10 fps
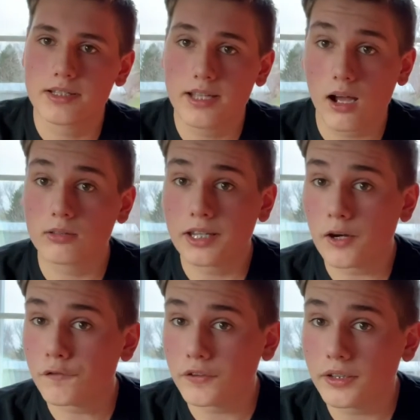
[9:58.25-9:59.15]
down
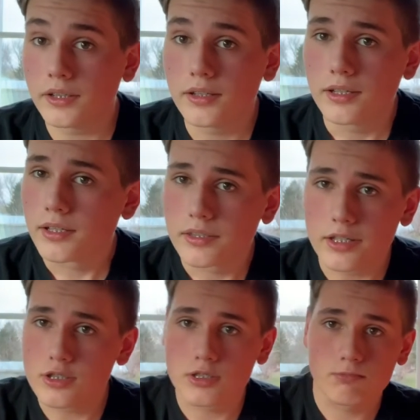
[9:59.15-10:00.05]
carefully,
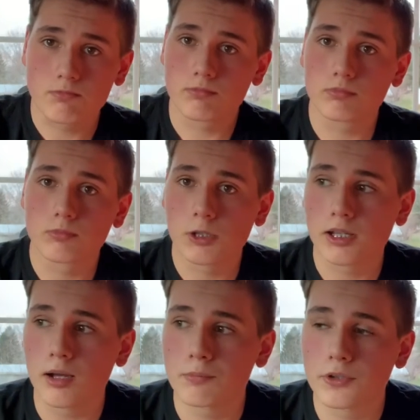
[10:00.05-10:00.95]
the
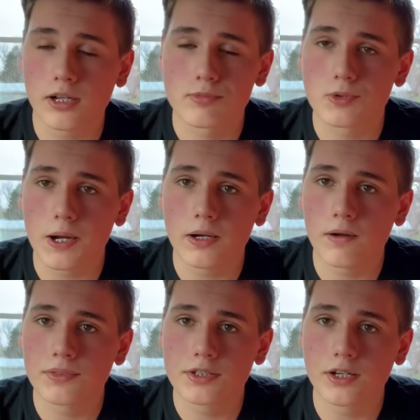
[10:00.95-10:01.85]
cup comes right
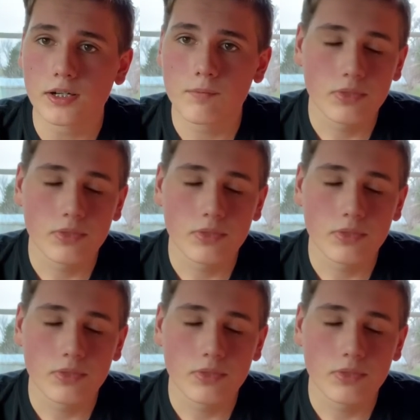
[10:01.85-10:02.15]
off the dirt.